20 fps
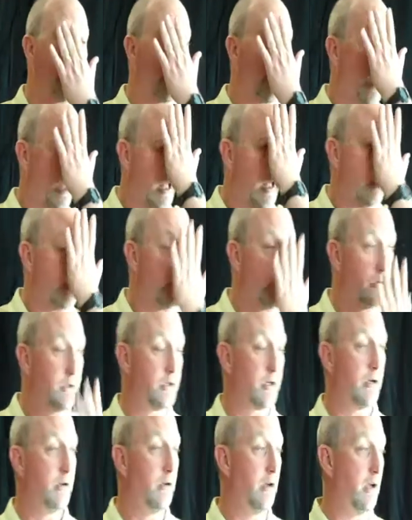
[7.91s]
got a guy
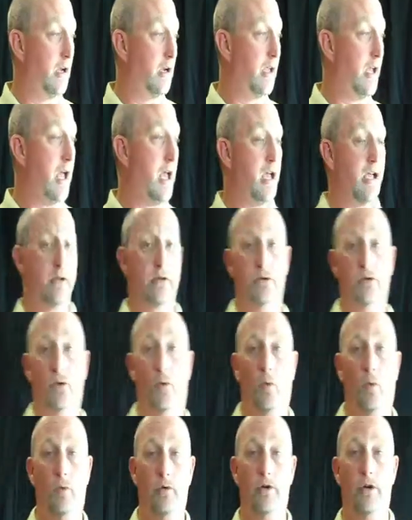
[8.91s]
who's a, a guy
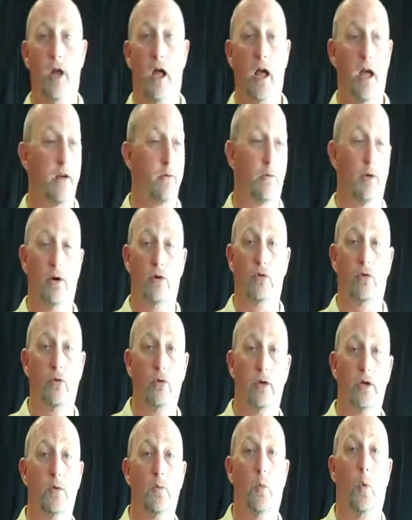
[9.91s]
who's a
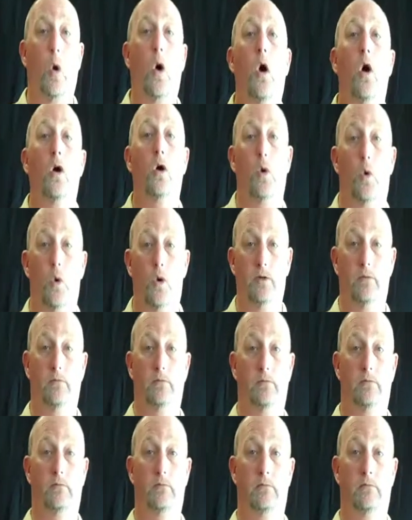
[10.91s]
non-recruited walk-on